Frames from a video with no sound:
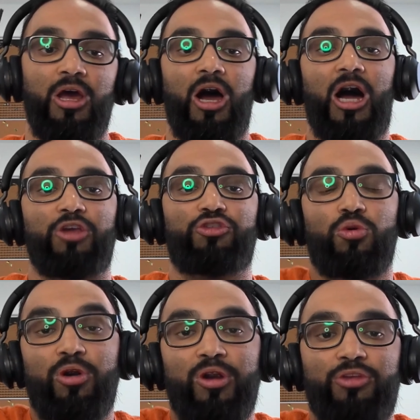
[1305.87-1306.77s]

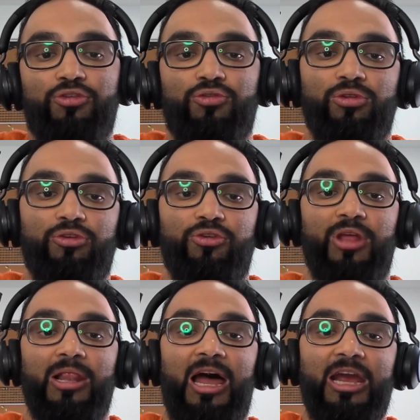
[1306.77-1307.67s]
Isomerate, so this is the
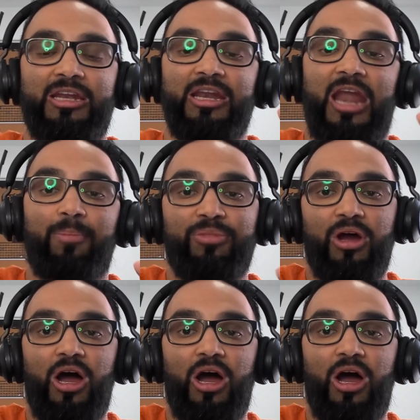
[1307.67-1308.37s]
light naphtha,